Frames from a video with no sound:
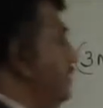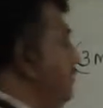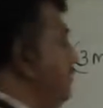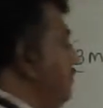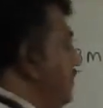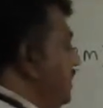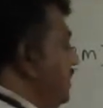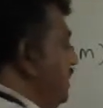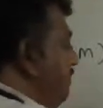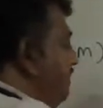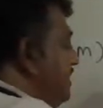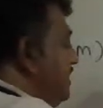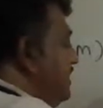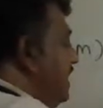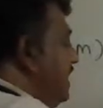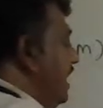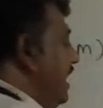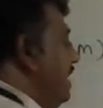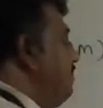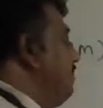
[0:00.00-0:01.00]
Okay, with the
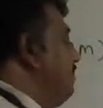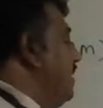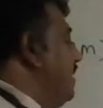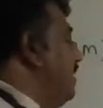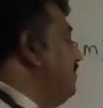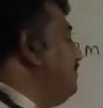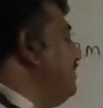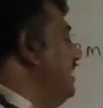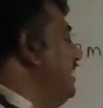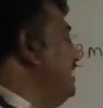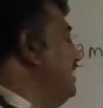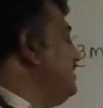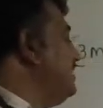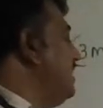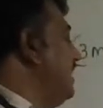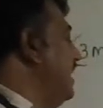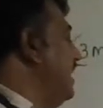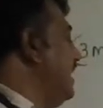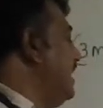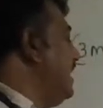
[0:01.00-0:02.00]
help of this
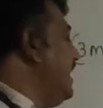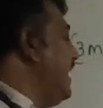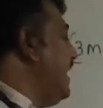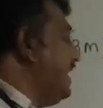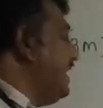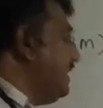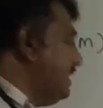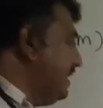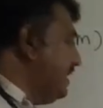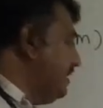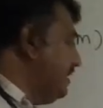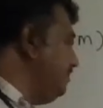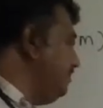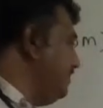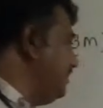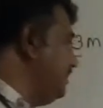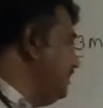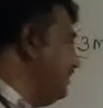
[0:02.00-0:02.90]
diagram.